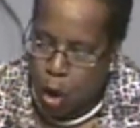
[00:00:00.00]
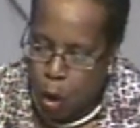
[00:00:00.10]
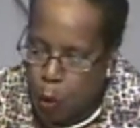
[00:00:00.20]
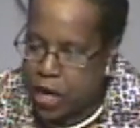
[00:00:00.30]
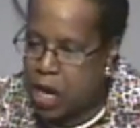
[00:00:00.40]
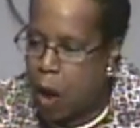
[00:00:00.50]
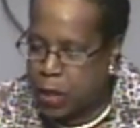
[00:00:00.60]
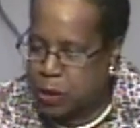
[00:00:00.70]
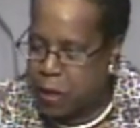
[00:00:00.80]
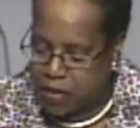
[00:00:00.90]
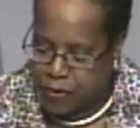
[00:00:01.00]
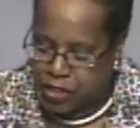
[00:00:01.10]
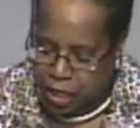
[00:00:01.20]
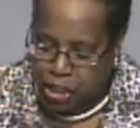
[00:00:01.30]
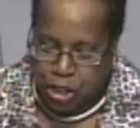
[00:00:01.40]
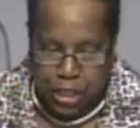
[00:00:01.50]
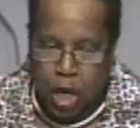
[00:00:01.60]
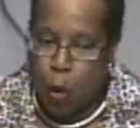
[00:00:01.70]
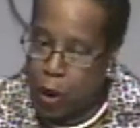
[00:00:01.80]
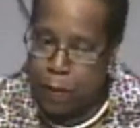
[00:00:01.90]
We know as metaphysicians,
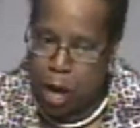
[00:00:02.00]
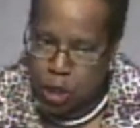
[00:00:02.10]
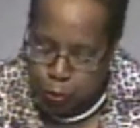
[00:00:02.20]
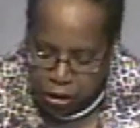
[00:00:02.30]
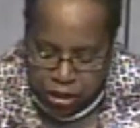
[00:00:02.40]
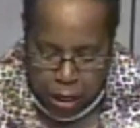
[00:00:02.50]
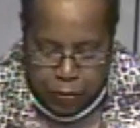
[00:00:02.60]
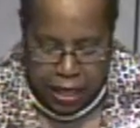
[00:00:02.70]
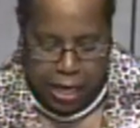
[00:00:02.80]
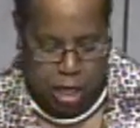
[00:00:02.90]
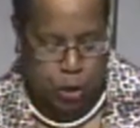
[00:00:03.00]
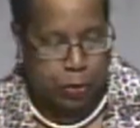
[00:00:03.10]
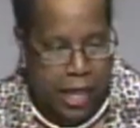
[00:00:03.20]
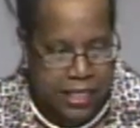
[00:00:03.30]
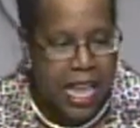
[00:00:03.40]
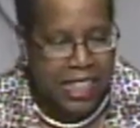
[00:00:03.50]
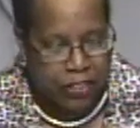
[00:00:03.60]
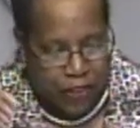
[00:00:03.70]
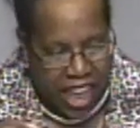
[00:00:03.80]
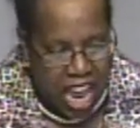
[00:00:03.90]
we must put something in its place.
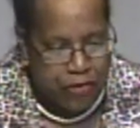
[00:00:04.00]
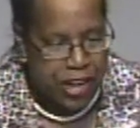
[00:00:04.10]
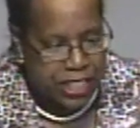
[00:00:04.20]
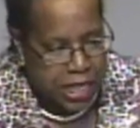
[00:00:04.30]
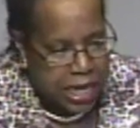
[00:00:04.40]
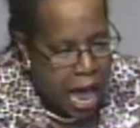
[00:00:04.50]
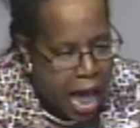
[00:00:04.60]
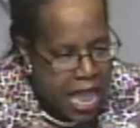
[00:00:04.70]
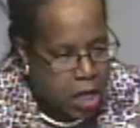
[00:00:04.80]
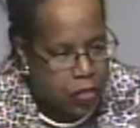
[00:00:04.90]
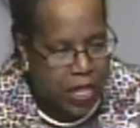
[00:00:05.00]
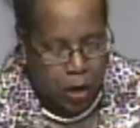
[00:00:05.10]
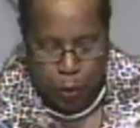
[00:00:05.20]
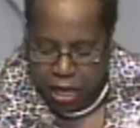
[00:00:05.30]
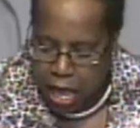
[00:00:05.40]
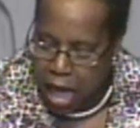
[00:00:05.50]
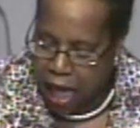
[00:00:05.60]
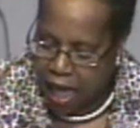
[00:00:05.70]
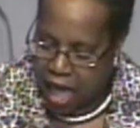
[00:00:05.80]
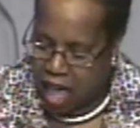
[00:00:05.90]
That for every denial that we
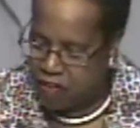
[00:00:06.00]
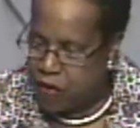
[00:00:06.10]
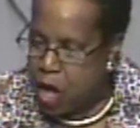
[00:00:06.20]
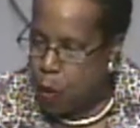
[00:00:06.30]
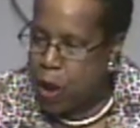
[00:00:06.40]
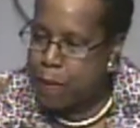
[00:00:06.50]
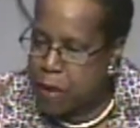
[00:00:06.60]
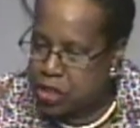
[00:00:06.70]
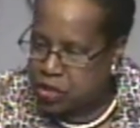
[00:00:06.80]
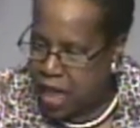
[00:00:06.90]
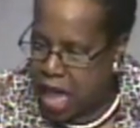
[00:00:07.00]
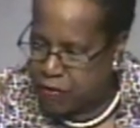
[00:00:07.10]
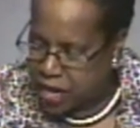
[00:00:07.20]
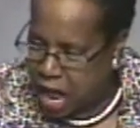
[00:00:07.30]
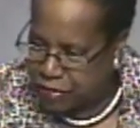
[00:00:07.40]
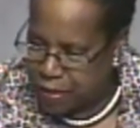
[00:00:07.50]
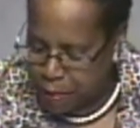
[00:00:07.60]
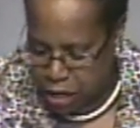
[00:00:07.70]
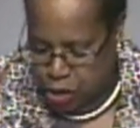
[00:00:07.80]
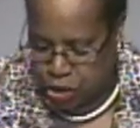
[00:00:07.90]
must have an
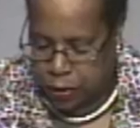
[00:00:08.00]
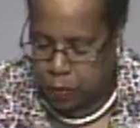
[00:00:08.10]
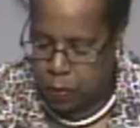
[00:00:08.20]
affirmation.